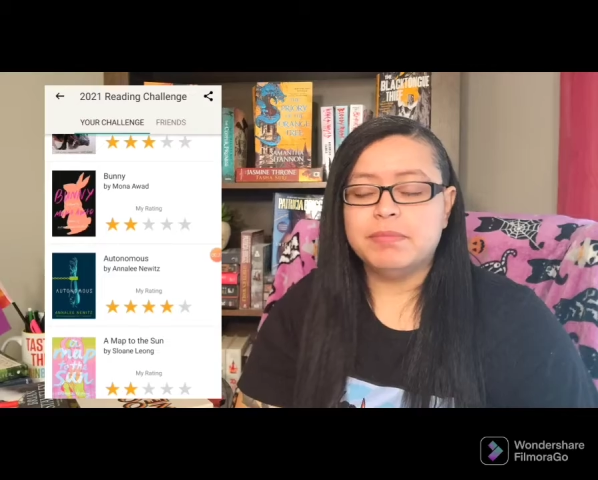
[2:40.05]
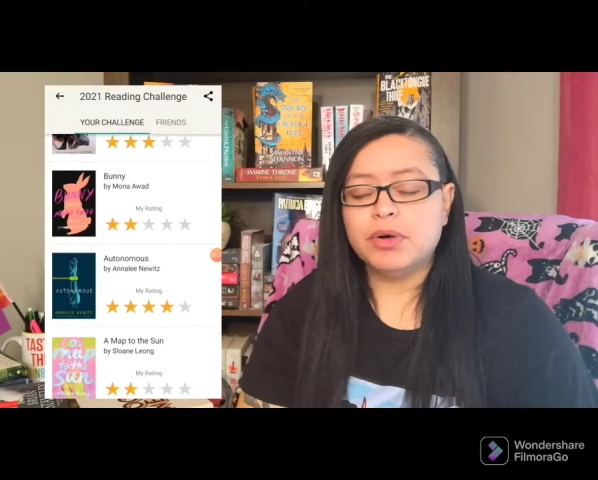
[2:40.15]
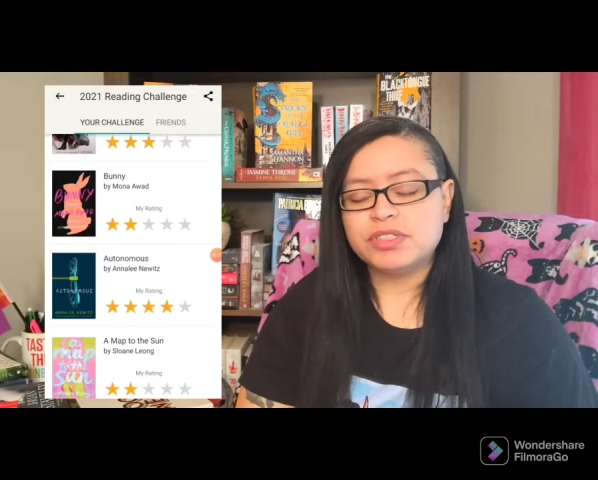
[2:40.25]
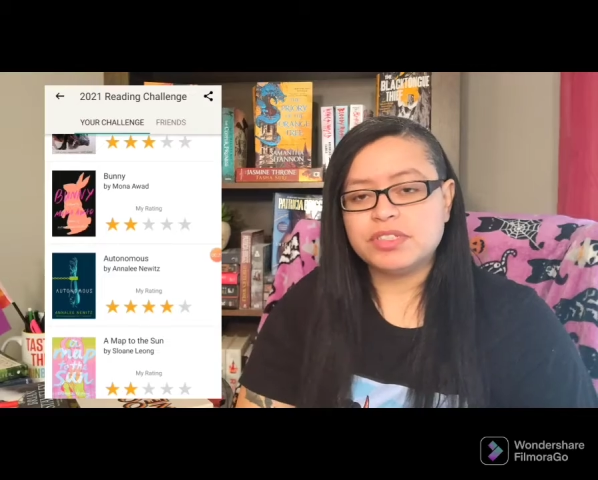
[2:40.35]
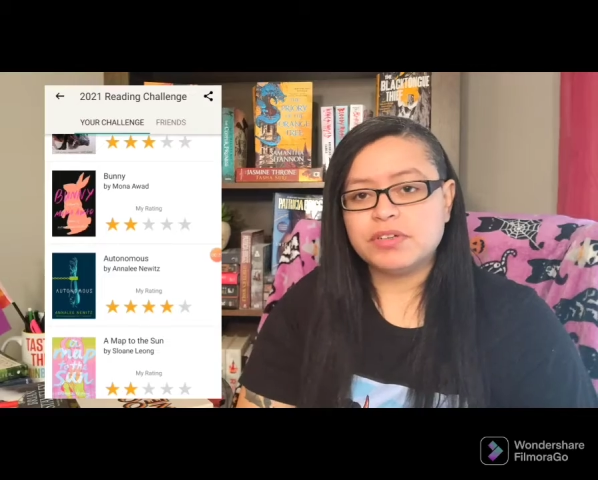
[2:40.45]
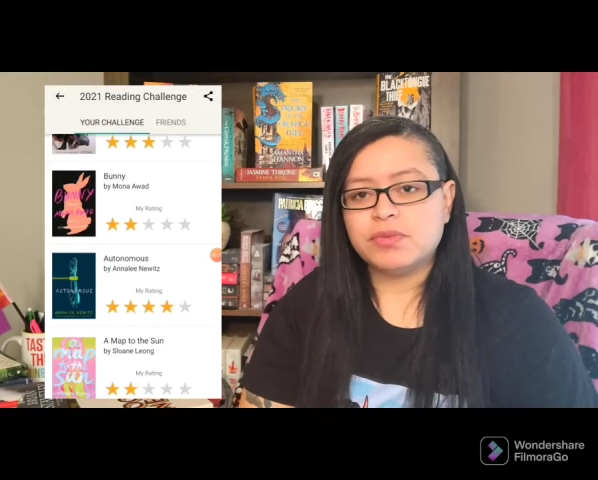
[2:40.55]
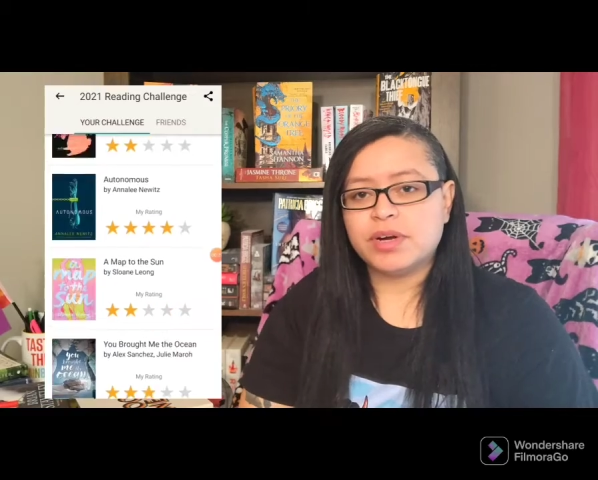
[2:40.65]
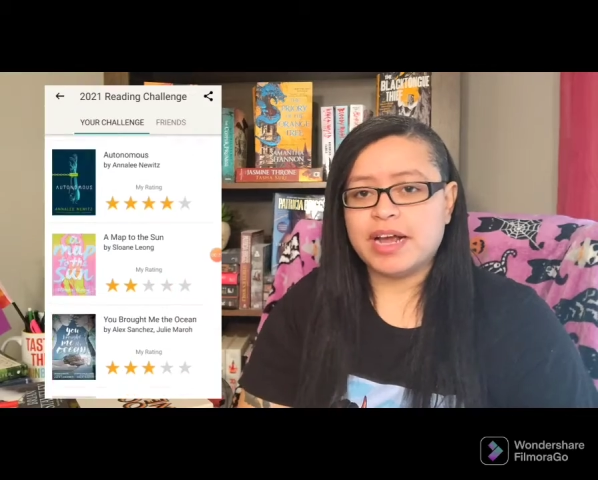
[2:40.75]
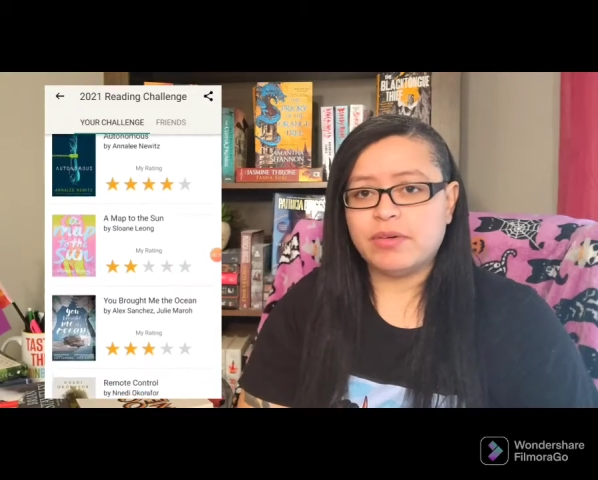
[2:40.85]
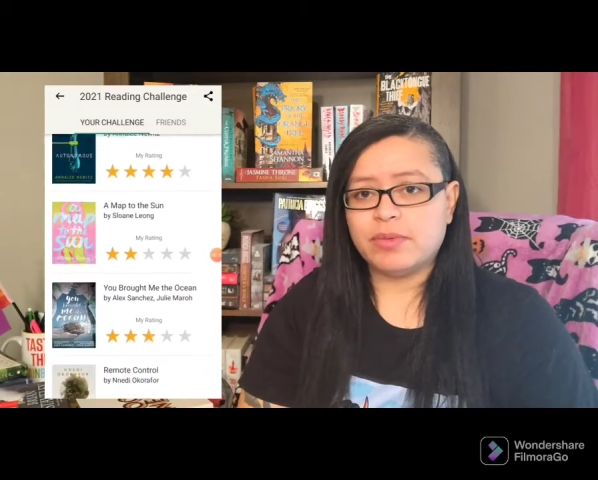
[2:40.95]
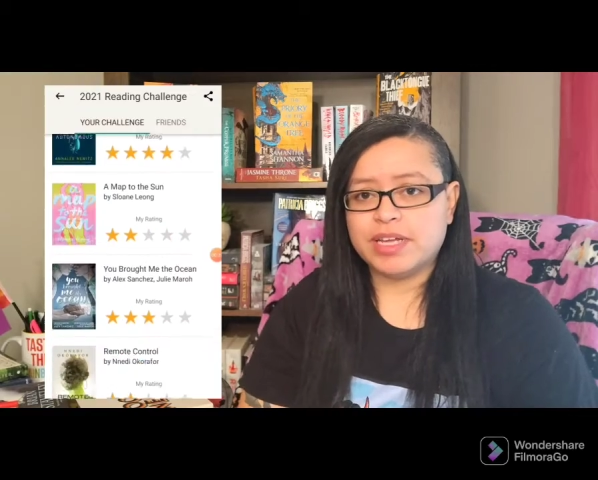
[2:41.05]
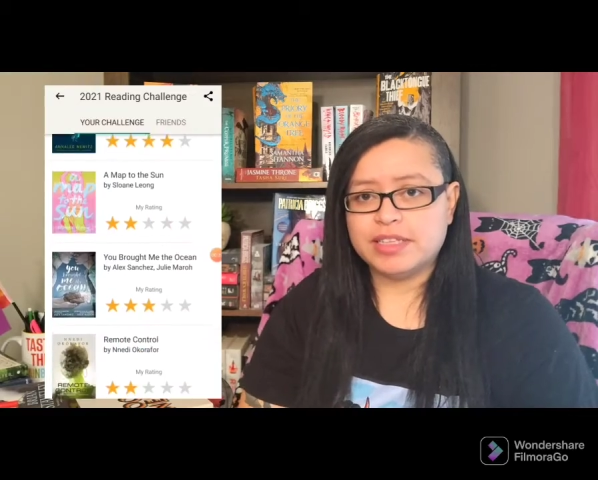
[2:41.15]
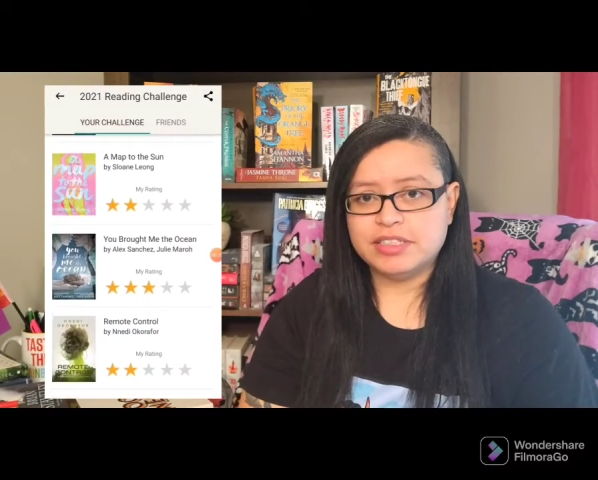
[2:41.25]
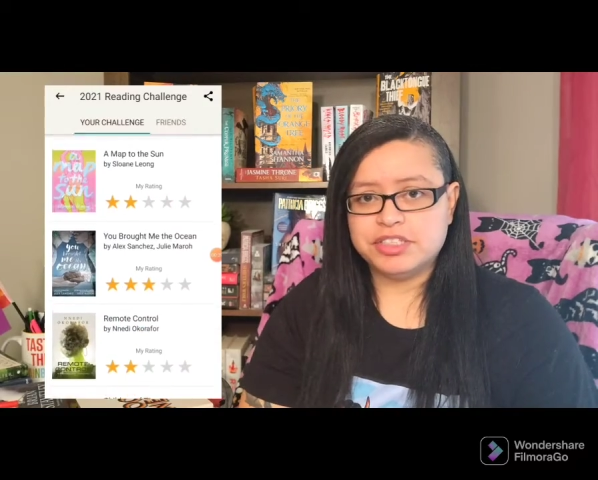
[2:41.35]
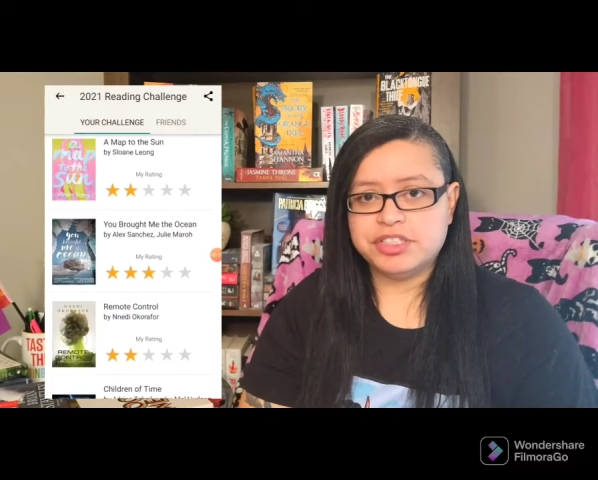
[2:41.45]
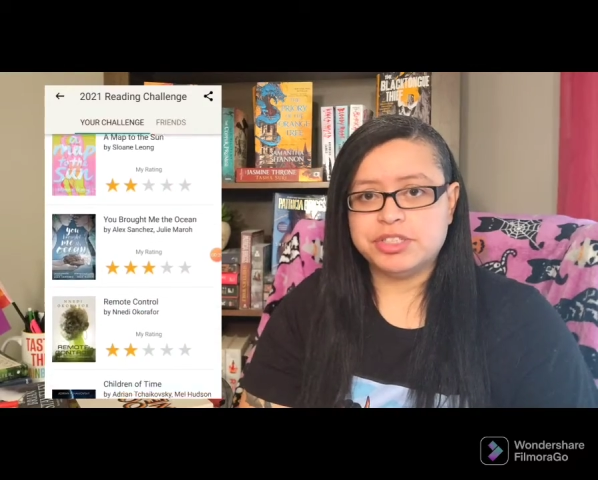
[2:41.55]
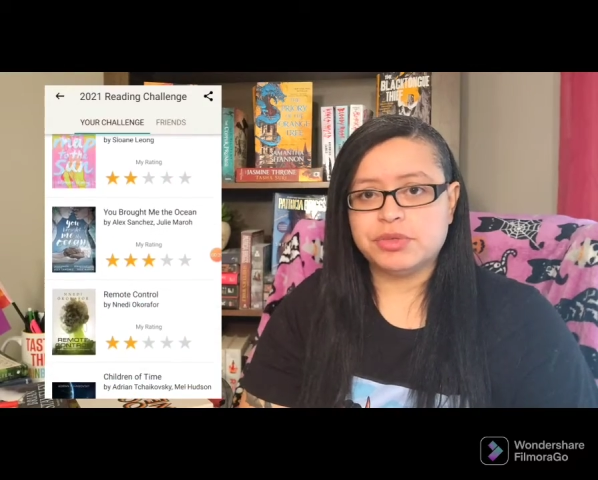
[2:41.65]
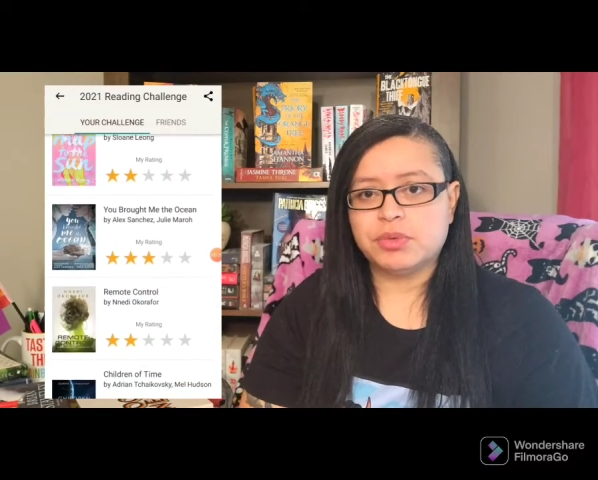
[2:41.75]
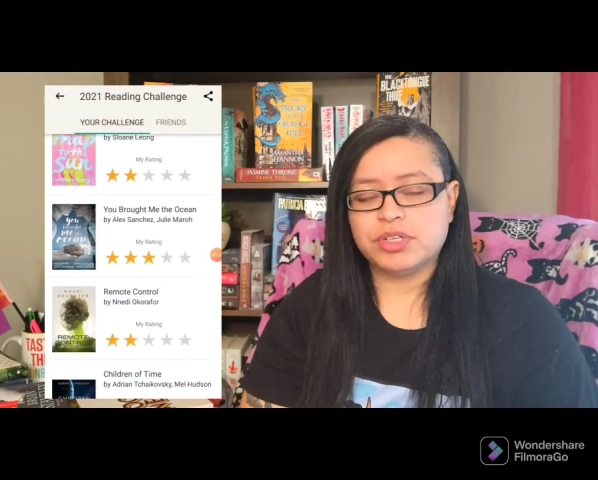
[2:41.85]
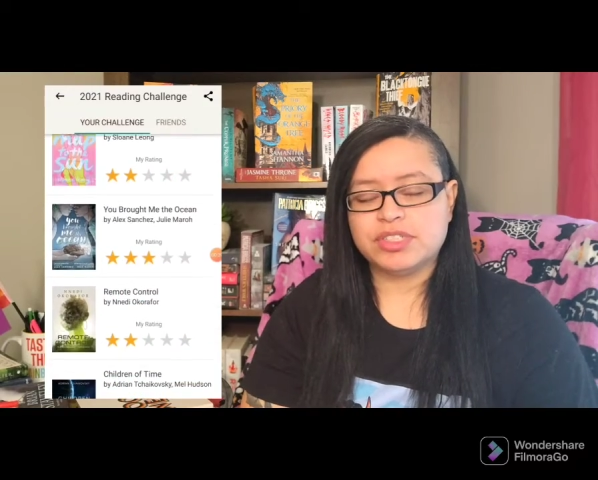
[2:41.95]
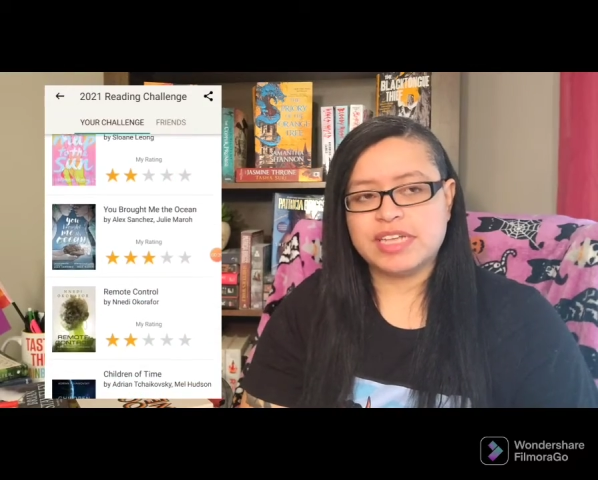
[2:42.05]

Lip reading: Most of what I read this year were